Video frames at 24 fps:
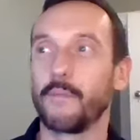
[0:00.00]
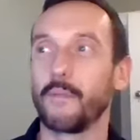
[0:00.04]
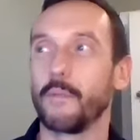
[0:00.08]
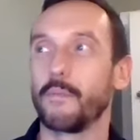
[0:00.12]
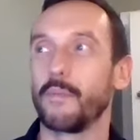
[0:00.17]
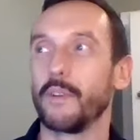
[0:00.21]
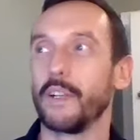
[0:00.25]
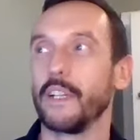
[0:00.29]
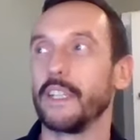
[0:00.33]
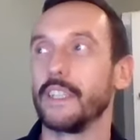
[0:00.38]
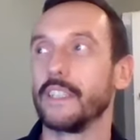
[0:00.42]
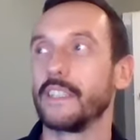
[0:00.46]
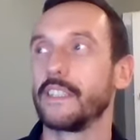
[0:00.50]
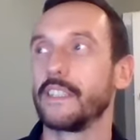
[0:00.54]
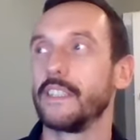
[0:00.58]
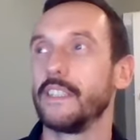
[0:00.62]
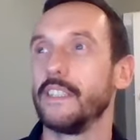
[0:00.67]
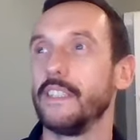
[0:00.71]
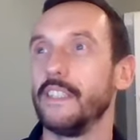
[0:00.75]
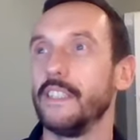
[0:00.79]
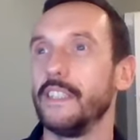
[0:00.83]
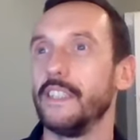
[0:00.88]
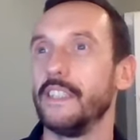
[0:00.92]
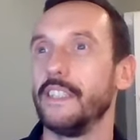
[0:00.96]
That'd be brilliant.
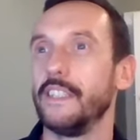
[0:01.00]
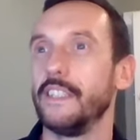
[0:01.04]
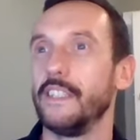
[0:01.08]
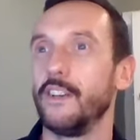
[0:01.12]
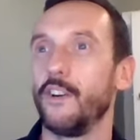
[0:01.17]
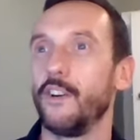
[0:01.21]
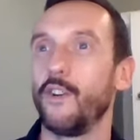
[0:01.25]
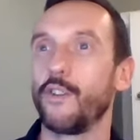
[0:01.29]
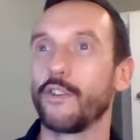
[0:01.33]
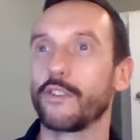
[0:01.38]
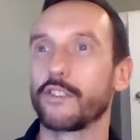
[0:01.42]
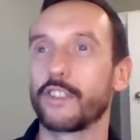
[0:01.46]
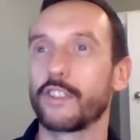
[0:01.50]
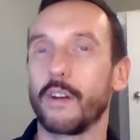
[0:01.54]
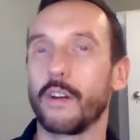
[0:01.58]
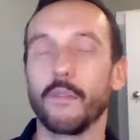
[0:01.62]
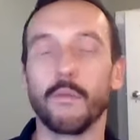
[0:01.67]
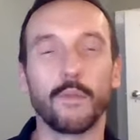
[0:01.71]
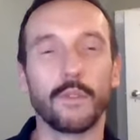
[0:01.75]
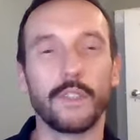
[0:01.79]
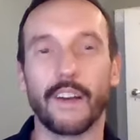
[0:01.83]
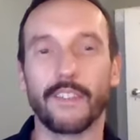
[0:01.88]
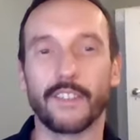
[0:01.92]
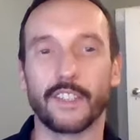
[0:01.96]

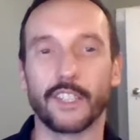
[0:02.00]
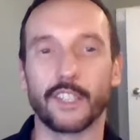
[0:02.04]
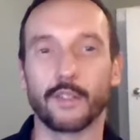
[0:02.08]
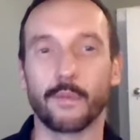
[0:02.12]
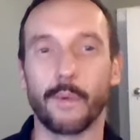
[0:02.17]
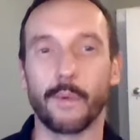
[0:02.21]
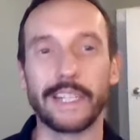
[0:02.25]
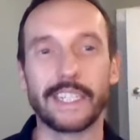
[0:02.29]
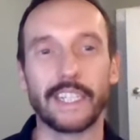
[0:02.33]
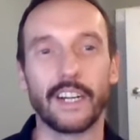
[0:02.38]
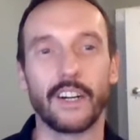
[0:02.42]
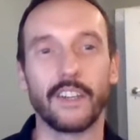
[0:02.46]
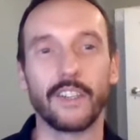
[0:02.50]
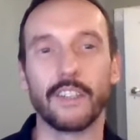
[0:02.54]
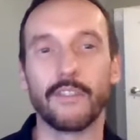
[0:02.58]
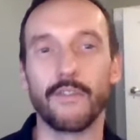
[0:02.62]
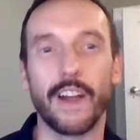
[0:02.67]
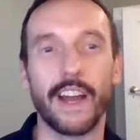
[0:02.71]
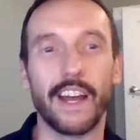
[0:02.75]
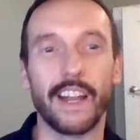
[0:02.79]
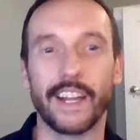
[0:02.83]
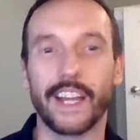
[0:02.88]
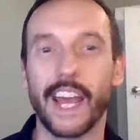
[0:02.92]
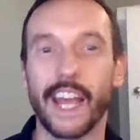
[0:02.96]
Also, I wouldn't have to sweat it on
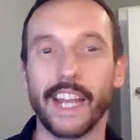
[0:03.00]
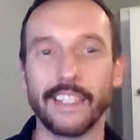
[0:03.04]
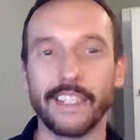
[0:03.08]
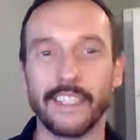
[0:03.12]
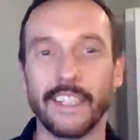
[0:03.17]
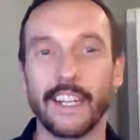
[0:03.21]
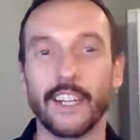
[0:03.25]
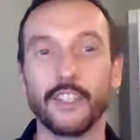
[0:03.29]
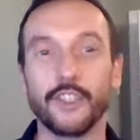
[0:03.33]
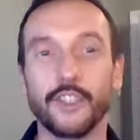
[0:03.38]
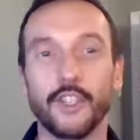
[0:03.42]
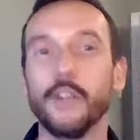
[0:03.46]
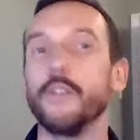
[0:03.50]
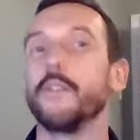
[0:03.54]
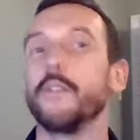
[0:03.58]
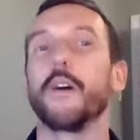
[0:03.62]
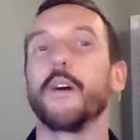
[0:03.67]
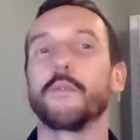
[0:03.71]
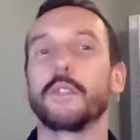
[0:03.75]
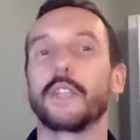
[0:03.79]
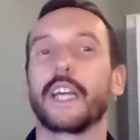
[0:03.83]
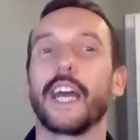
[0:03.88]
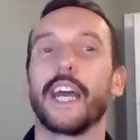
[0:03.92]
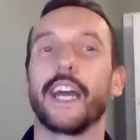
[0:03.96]
the rare occasion that I do
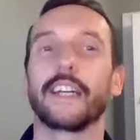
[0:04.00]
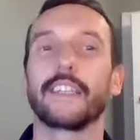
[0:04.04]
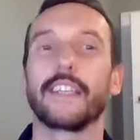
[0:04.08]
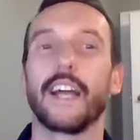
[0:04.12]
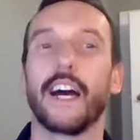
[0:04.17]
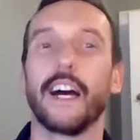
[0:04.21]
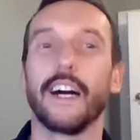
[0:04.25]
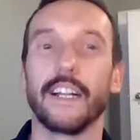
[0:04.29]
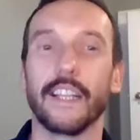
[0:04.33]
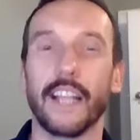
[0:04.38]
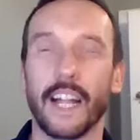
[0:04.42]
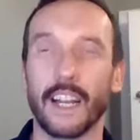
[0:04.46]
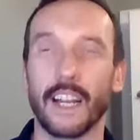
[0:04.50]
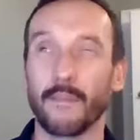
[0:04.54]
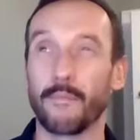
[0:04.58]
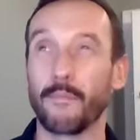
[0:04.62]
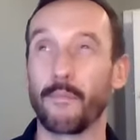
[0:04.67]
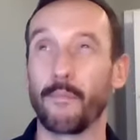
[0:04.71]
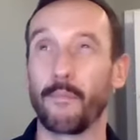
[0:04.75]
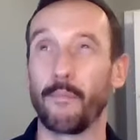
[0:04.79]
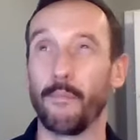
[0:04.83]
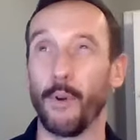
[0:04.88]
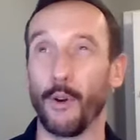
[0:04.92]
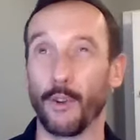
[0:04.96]
go to Kirkdale and I
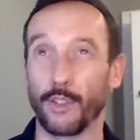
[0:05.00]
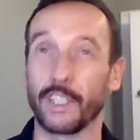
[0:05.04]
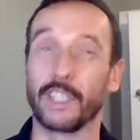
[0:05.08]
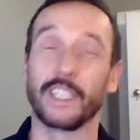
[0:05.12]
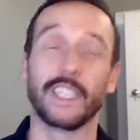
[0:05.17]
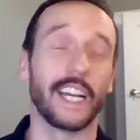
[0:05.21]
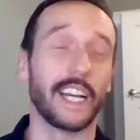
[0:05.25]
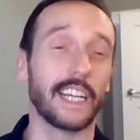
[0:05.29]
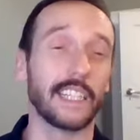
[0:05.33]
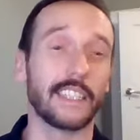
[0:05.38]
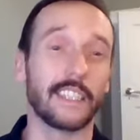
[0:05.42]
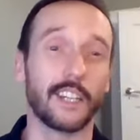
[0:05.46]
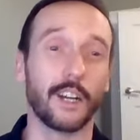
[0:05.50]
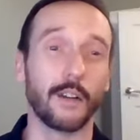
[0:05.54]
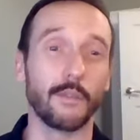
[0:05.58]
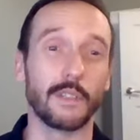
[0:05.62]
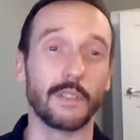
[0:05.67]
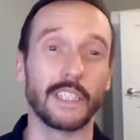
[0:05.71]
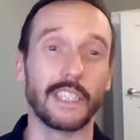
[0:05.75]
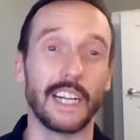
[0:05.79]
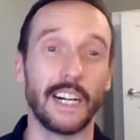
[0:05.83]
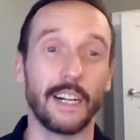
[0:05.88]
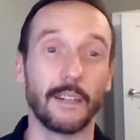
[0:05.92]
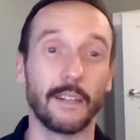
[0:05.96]
bought a ticket to go
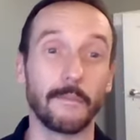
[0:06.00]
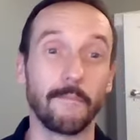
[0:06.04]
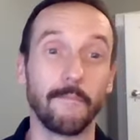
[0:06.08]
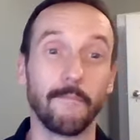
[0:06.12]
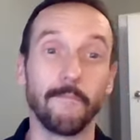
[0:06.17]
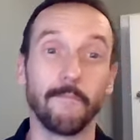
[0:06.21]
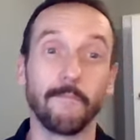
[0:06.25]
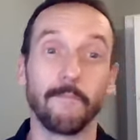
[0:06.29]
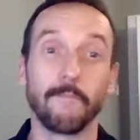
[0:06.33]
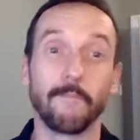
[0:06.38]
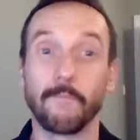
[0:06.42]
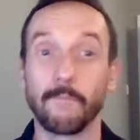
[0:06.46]
to town.